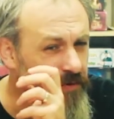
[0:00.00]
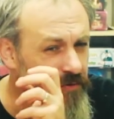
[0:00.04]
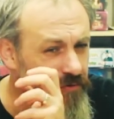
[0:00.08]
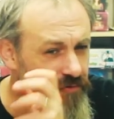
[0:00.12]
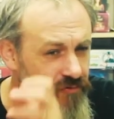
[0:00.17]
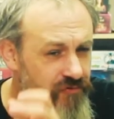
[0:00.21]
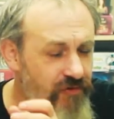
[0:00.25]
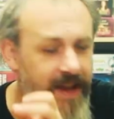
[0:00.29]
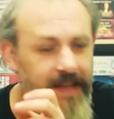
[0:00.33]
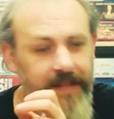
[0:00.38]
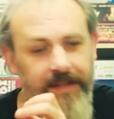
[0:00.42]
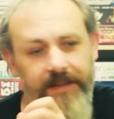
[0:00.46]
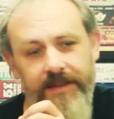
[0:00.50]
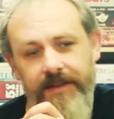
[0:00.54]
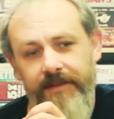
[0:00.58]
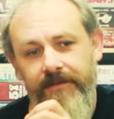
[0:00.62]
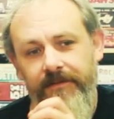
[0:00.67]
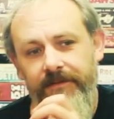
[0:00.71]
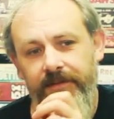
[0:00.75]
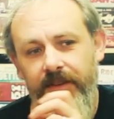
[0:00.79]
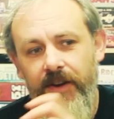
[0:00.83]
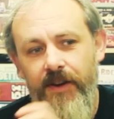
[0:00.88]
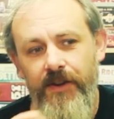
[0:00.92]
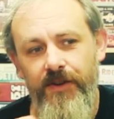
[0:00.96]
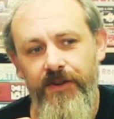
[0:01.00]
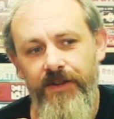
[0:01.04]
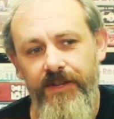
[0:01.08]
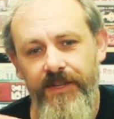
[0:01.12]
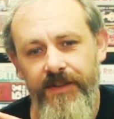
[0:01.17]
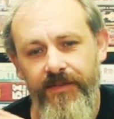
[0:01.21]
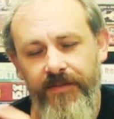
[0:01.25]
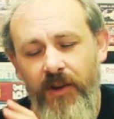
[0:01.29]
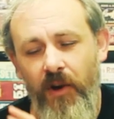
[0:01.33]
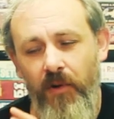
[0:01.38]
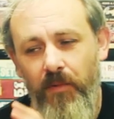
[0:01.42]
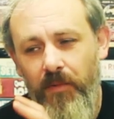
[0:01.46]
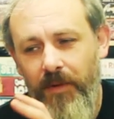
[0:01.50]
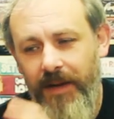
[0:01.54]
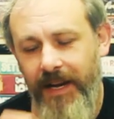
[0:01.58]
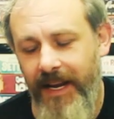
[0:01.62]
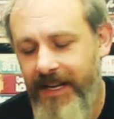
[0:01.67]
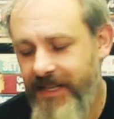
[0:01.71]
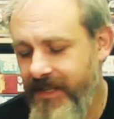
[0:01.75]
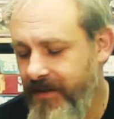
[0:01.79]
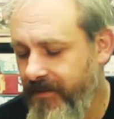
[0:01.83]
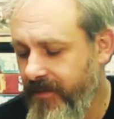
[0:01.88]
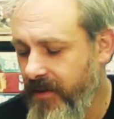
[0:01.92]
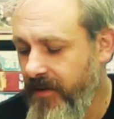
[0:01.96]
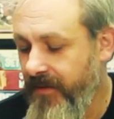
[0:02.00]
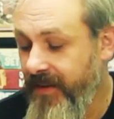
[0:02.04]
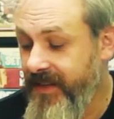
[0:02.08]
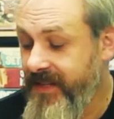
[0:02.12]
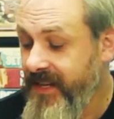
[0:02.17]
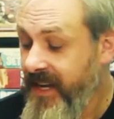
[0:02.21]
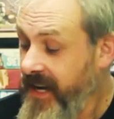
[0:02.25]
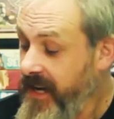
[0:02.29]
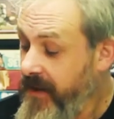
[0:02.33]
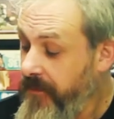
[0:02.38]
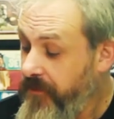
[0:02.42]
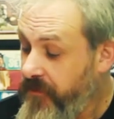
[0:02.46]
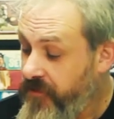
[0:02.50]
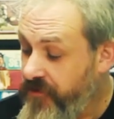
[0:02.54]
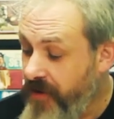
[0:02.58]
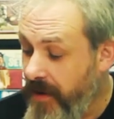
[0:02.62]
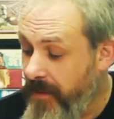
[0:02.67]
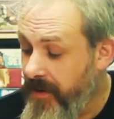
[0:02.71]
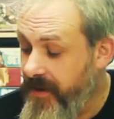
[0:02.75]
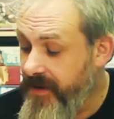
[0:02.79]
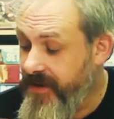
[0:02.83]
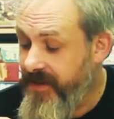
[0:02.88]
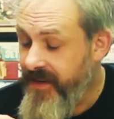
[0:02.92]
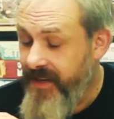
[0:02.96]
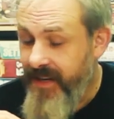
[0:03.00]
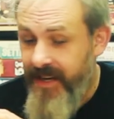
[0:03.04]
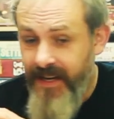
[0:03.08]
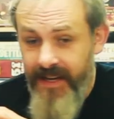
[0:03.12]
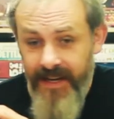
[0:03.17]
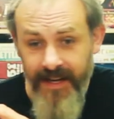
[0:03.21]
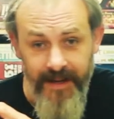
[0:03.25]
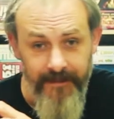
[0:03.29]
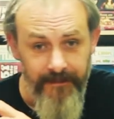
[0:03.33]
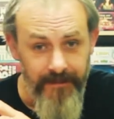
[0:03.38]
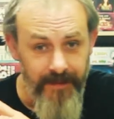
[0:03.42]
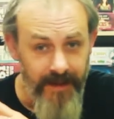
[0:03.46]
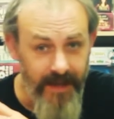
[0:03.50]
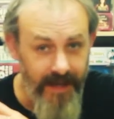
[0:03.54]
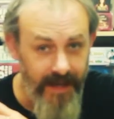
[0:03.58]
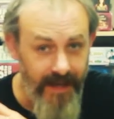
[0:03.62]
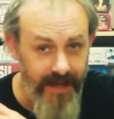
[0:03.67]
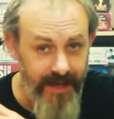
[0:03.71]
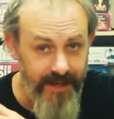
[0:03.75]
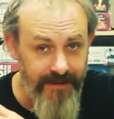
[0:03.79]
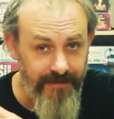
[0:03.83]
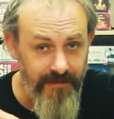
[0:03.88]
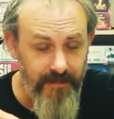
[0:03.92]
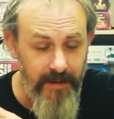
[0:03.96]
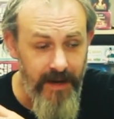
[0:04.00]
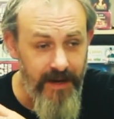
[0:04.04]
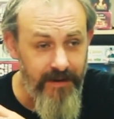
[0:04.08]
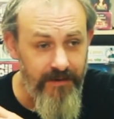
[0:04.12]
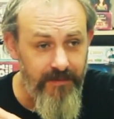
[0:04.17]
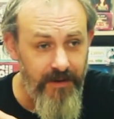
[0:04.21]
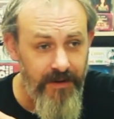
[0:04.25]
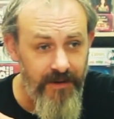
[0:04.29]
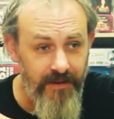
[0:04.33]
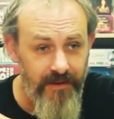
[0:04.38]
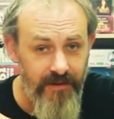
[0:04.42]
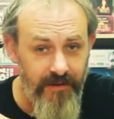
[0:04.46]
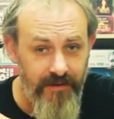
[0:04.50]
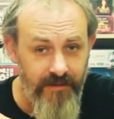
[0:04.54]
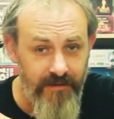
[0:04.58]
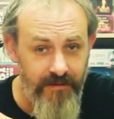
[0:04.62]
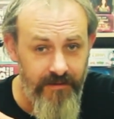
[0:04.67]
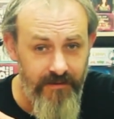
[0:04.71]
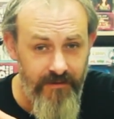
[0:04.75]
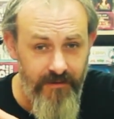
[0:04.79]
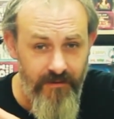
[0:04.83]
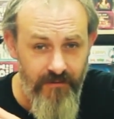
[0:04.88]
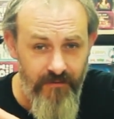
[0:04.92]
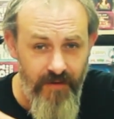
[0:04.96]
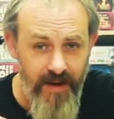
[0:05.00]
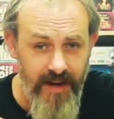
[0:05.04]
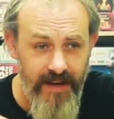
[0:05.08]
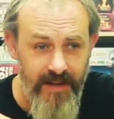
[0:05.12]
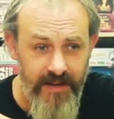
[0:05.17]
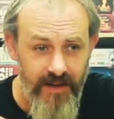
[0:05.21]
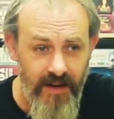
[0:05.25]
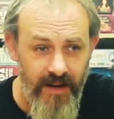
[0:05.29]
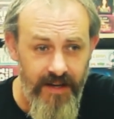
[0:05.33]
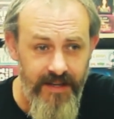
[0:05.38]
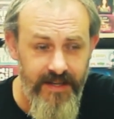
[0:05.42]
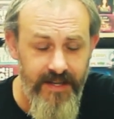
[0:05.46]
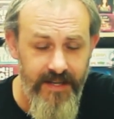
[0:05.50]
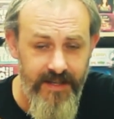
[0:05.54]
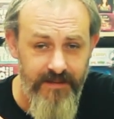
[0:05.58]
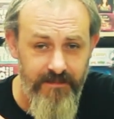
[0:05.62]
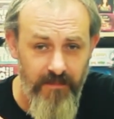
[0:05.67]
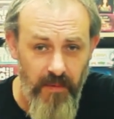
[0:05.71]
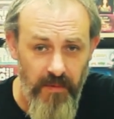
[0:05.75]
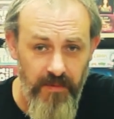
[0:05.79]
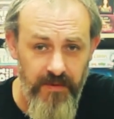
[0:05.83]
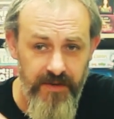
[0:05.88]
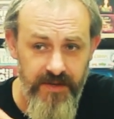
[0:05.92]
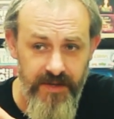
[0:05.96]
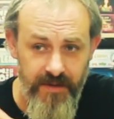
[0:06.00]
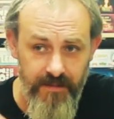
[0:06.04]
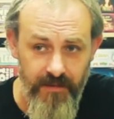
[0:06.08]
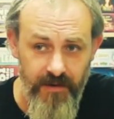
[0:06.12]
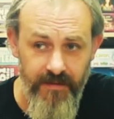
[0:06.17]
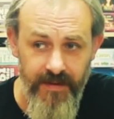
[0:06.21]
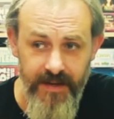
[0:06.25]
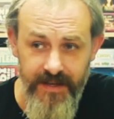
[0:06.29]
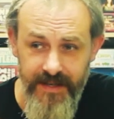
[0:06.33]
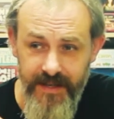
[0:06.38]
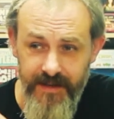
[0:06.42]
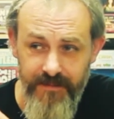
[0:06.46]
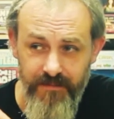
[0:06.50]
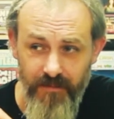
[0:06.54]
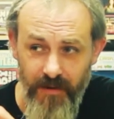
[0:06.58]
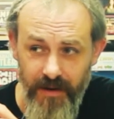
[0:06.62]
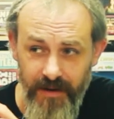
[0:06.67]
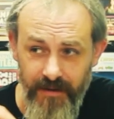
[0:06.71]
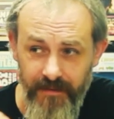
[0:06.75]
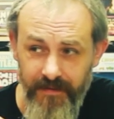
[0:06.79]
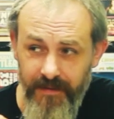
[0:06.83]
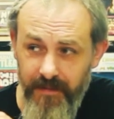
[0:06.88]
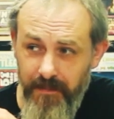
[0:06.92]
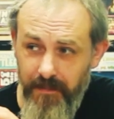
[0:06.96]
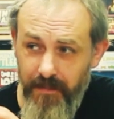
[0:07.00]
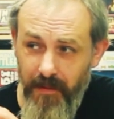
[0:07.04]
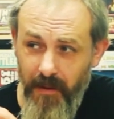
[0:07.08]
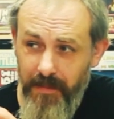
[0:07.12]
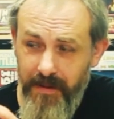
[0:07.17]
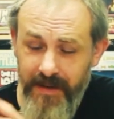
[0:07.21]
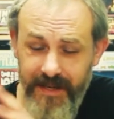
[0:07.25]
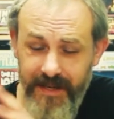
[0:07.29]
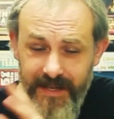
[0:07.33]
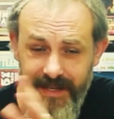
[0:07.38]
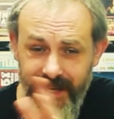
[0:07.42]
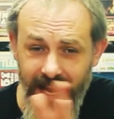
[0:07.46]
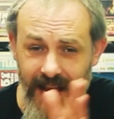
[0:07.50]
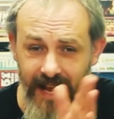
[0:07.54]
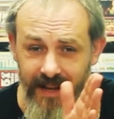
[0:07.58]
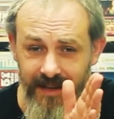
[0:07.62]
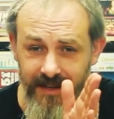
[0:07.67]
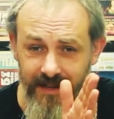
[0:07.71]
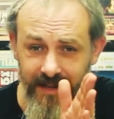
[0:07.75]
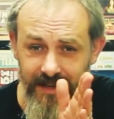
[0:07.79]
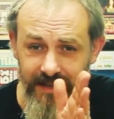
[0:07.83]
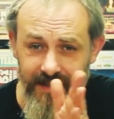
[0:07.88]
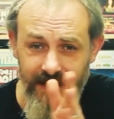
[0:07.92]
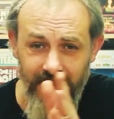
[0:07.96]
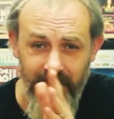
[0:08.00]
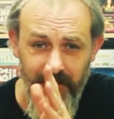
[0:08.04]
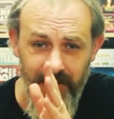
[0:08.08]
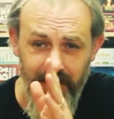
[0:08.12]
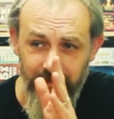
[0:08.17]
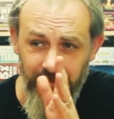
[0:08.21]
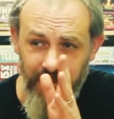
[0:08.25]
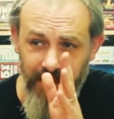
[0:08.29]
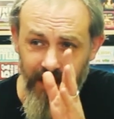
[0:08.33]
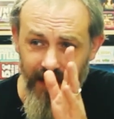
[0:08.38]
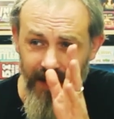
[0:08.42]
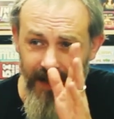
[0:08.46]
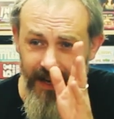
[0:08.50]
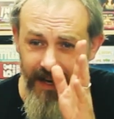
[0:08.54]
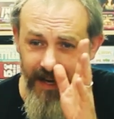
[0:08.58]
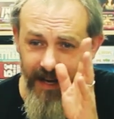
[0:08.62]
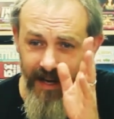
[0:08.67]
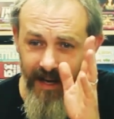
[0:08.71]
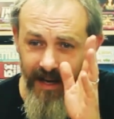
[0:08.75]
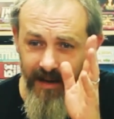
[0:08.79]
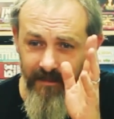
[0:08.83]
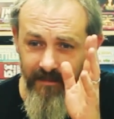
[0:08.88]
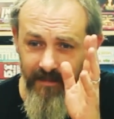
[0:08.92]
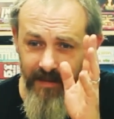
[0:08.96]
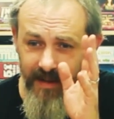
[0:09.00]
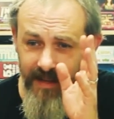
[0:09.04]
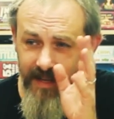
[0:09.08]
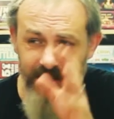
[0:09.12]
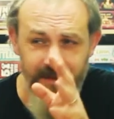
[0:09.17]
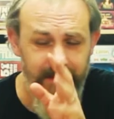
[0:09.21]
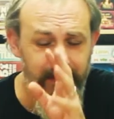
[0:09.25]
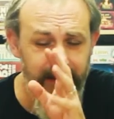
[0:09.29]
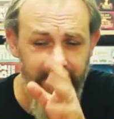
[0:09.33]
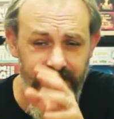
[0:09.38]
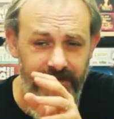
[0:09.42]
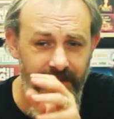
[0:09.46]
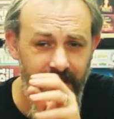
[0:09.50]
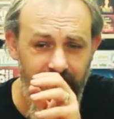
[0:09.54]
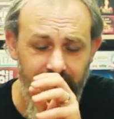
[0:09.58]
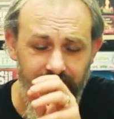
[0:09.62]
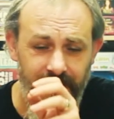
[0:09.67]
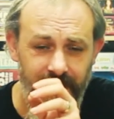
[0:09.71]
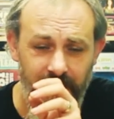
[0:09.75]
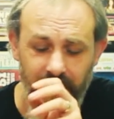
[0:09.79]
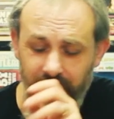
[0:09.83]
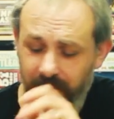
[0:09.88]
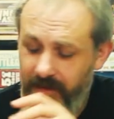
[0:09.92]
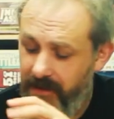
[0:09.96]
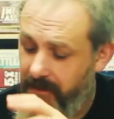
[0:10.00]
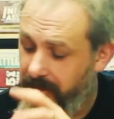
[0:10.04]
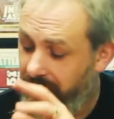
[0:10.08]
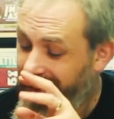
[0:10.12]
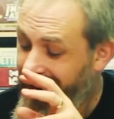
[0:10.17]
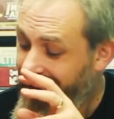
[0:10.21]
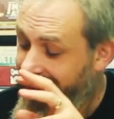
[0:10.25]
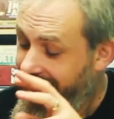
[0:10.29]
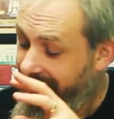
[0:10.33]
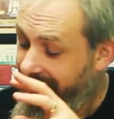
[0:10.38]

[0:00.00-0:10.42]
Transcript: great versions of cult classic movies. Tremors is for me is one of the great 90s monster movies. It's one of probably stands on its own. Um, there's been very few of them.